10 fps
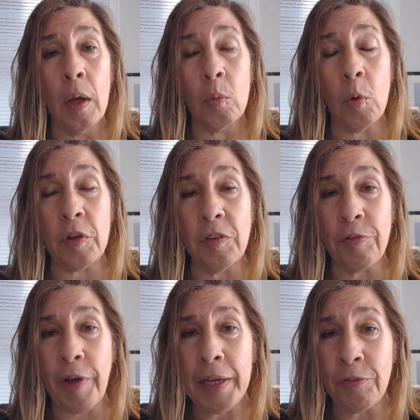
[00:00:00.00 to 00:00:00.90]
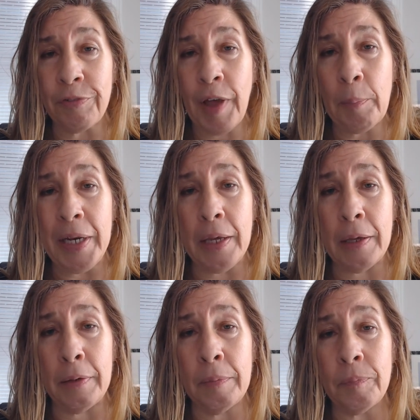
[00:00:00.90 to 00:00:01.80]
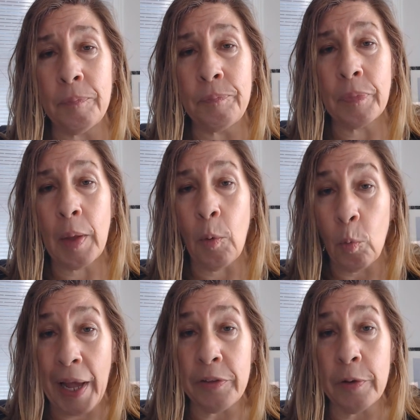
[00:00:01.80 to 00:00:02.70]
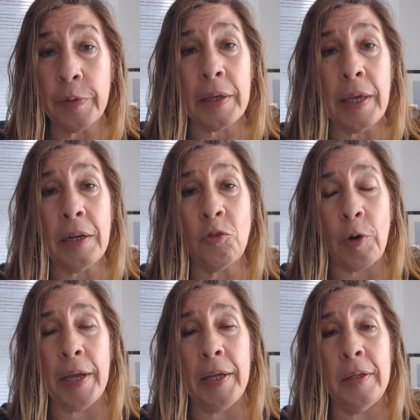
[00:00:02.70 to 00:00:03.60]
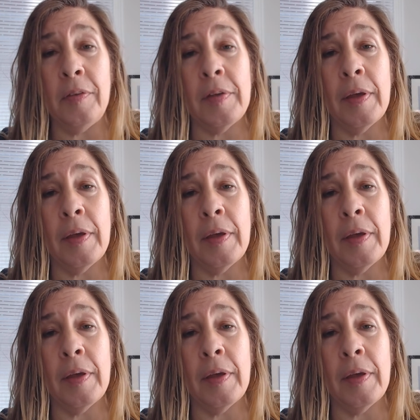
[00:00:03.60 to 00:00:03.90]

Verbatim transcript: Well, a divine feminine, rather than get drained,